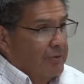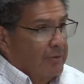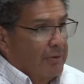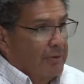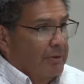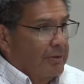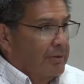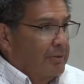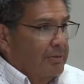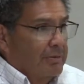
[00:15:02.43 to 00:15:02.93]

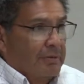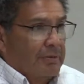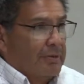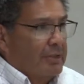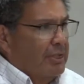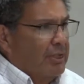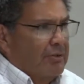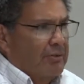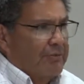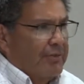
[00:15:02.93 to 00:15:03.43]
or
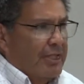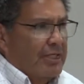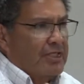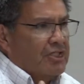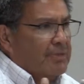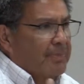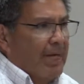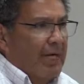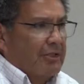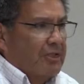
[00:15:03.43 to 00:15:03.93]
you know
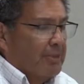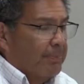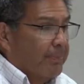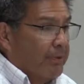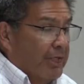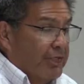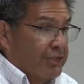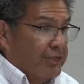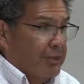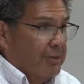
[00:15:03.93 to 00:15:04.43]
things about
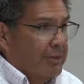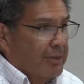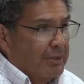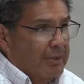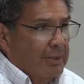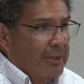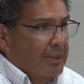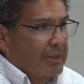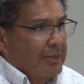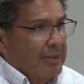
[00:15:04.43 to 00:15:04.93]
depression, the,
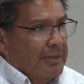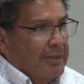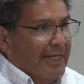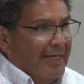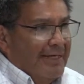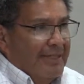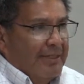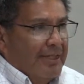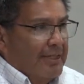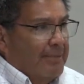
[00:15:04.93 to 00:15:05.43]

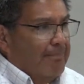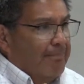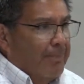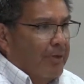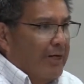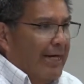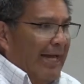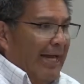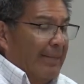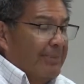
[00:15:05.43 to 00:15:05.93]
the, the
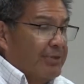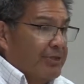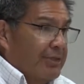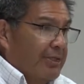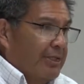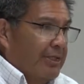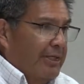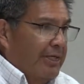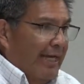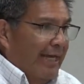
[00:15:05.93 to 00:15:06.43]
perhaps
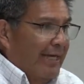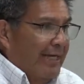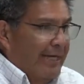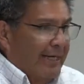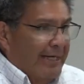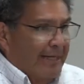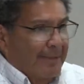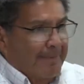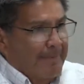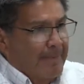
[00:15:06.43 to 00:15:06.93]
the
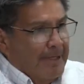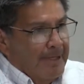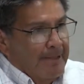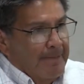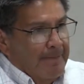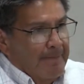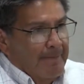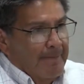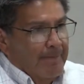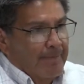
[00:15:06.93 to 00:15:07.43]
uh,
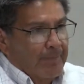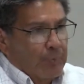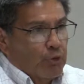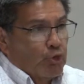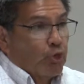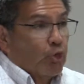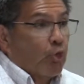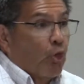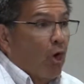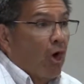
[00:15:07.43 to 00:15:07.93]

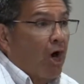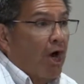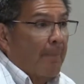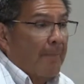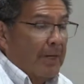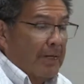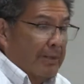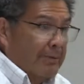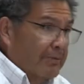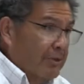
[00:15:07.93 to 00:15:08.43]

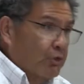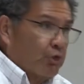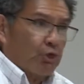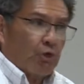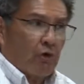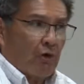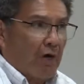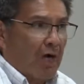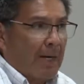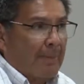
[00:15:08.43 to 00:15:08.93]
trauma, the
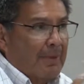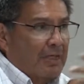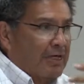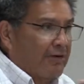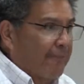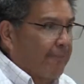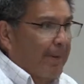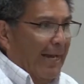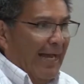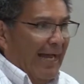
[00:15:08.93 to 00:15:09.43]
trauma
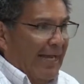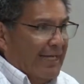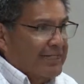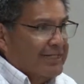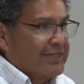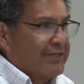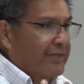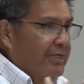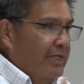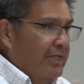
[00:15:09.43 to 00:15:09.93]
of
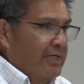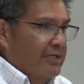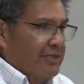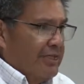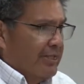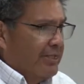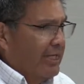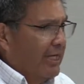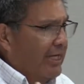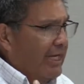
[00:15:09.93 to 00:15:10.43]
past things
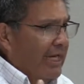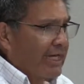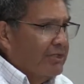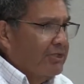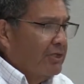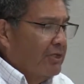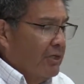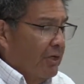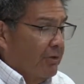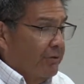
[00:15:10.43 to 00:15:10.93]
that they had
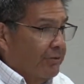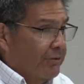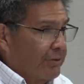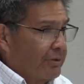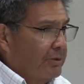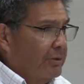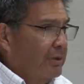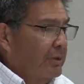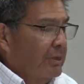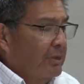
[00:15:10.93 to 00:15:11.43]
to go
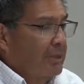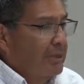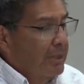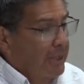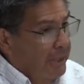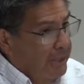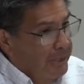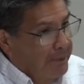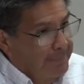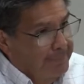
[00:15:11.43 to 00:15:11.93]
through.
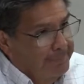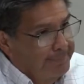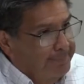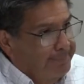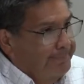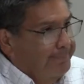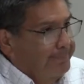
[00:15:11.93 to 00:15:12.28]
Um,